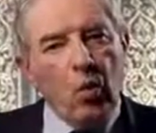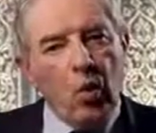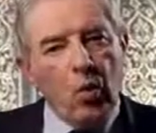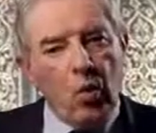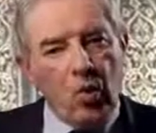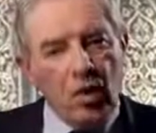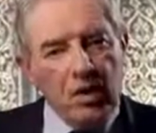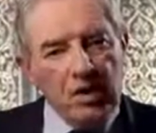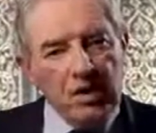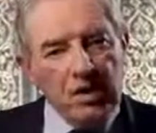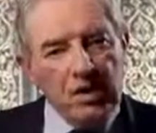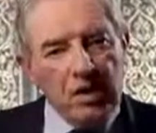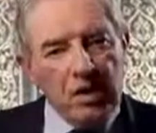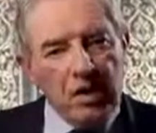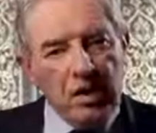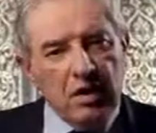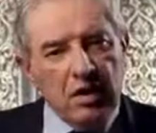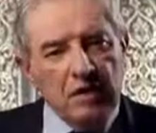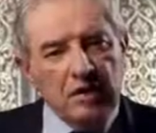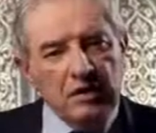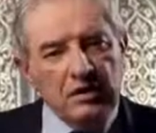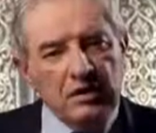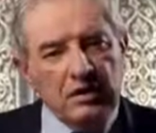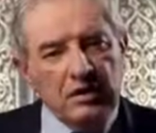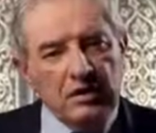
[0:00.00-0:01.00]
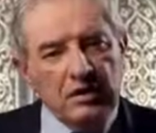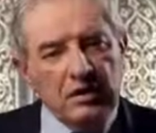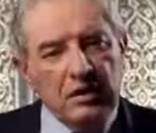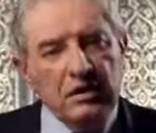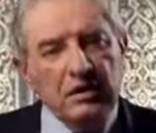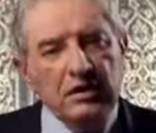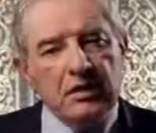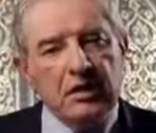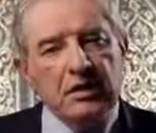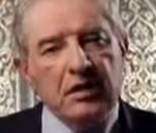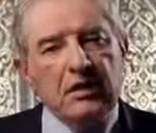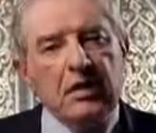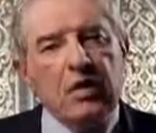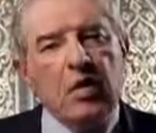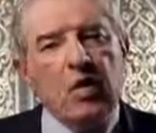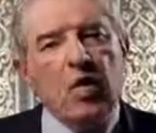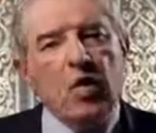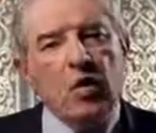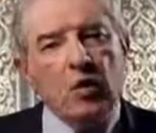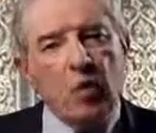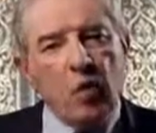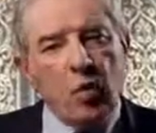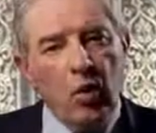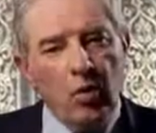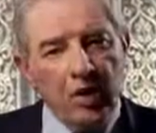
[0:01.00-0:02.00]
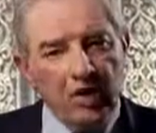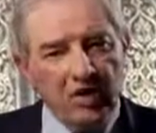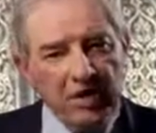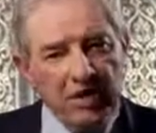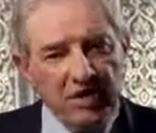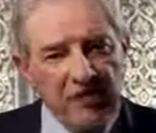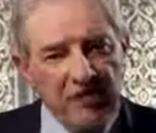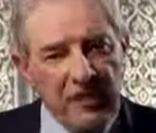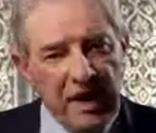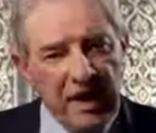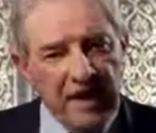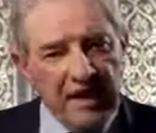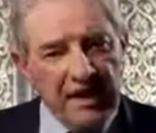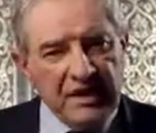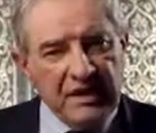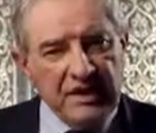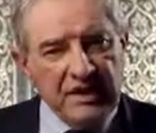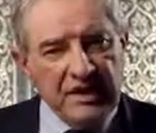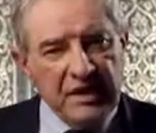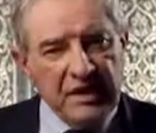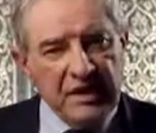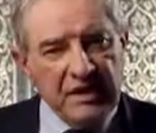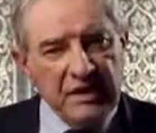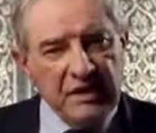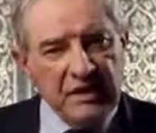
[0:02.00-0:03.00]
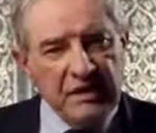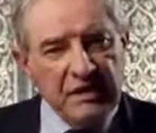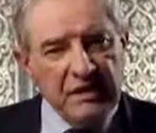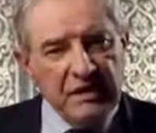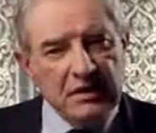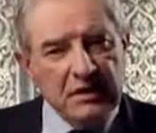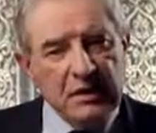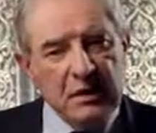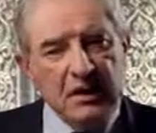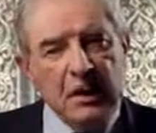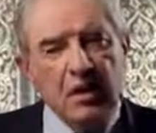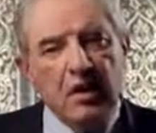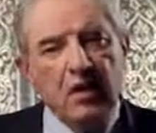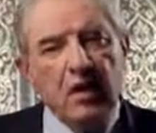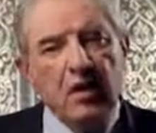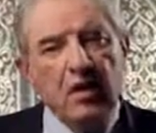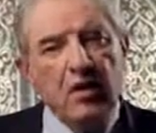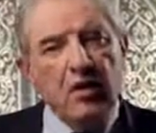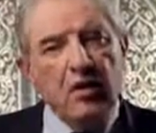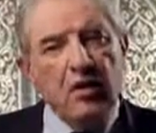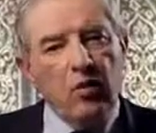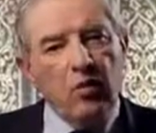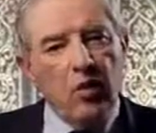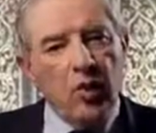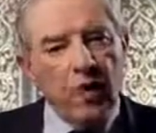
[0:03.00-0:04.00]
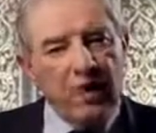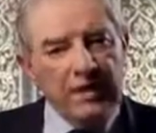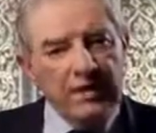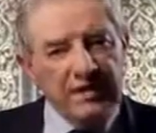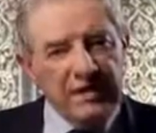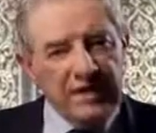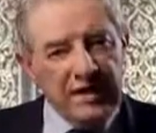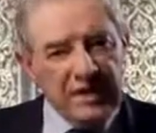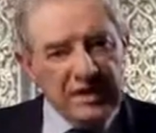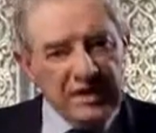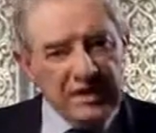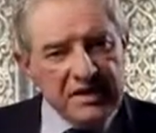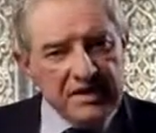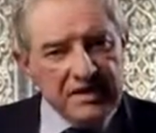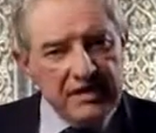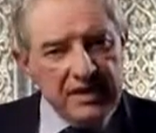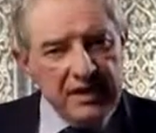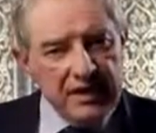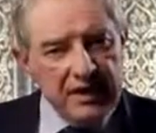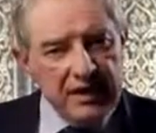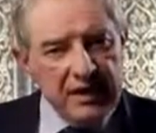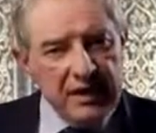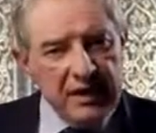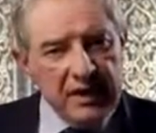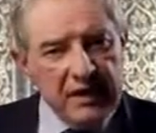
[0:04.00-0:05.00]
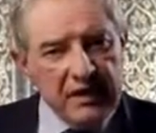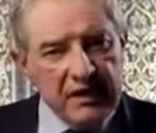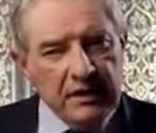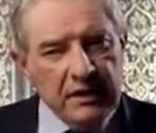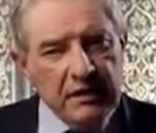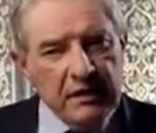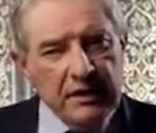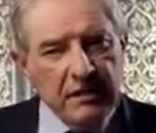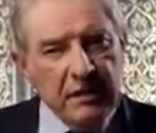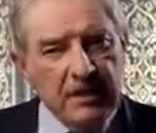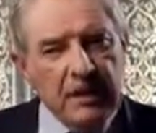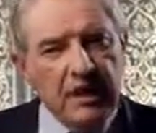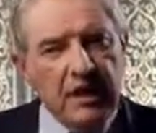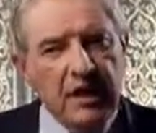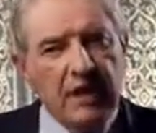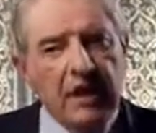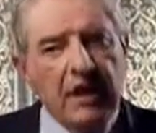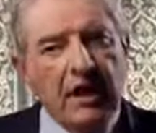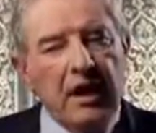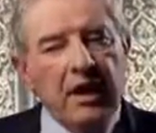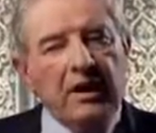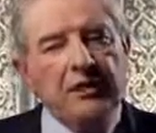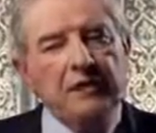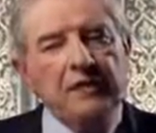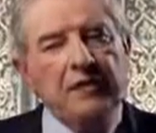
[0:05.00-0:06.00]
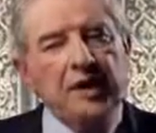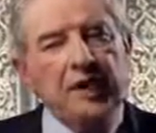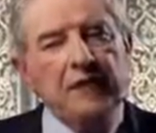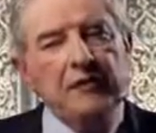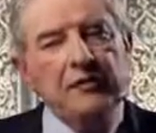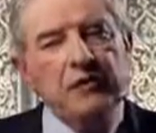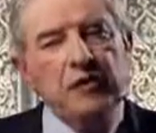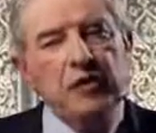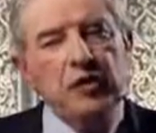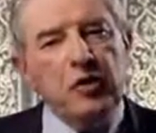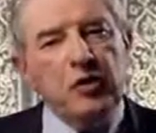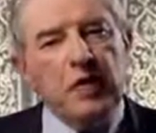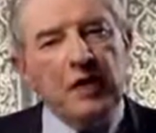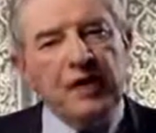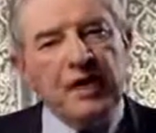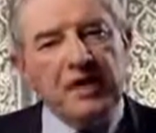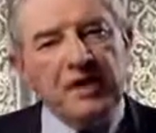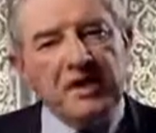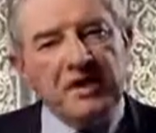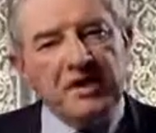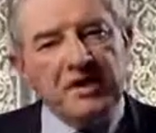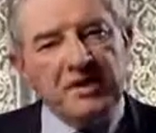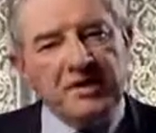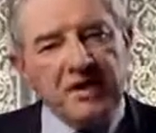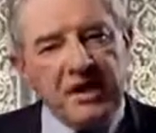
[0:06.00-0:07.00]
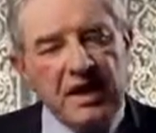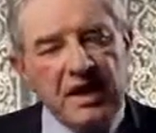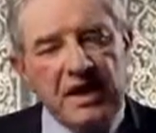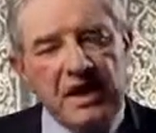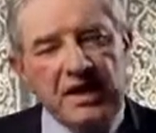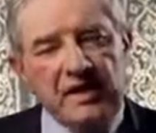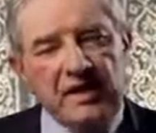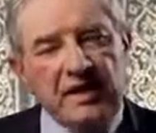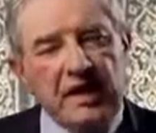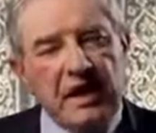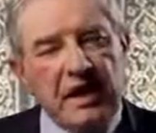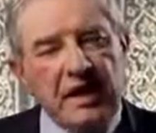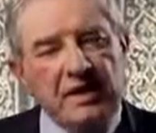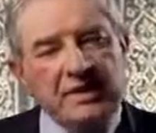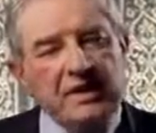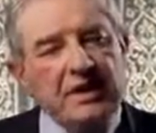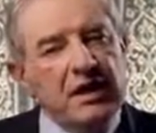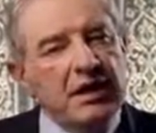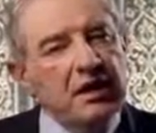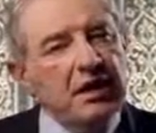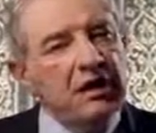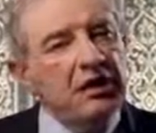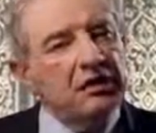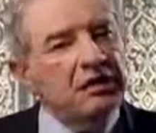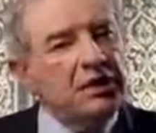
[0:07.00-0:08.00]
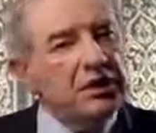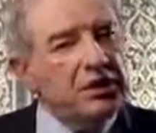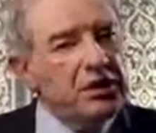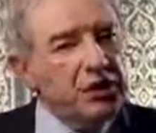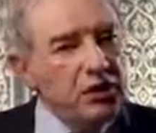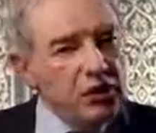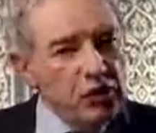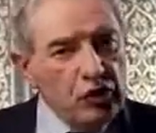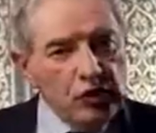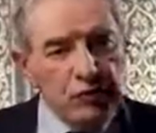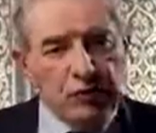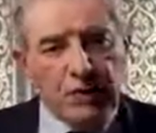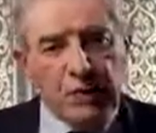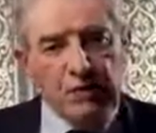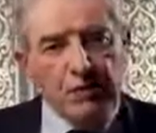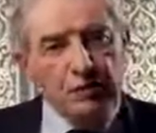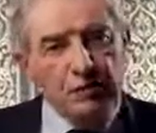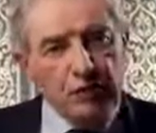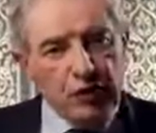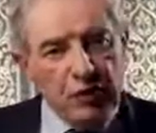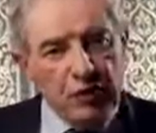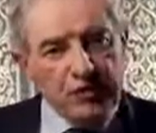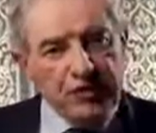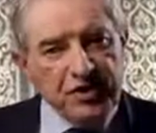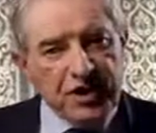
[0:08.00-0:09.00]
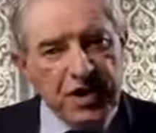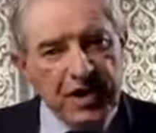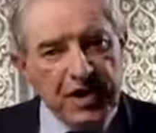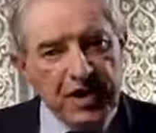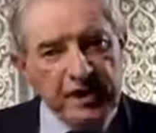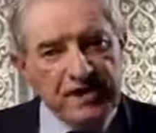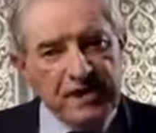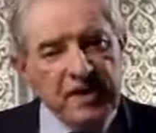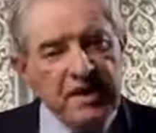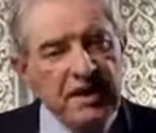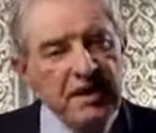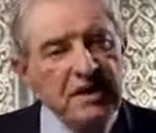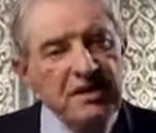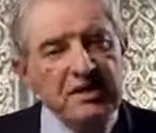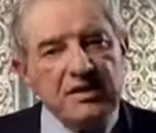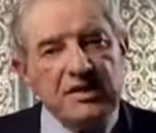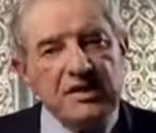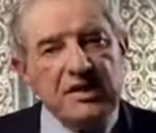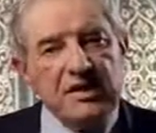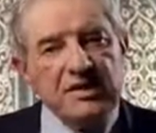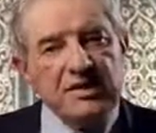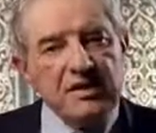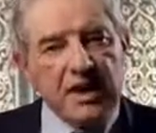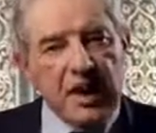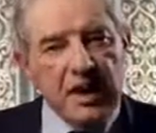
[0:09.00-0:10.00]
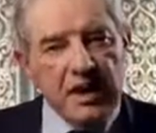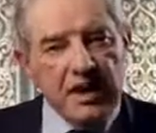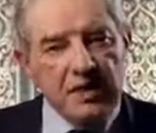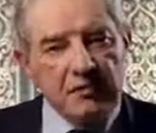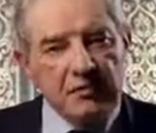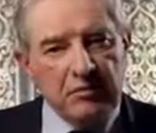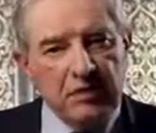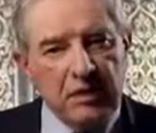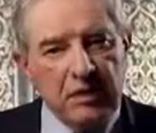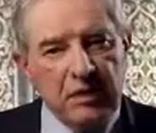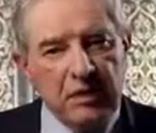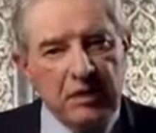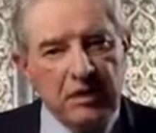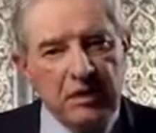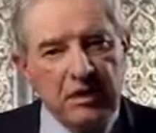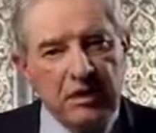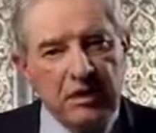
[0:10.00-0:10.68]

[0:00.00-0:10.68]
One God, one humanity, one destiny. Therefore, we can say that the human project is the same: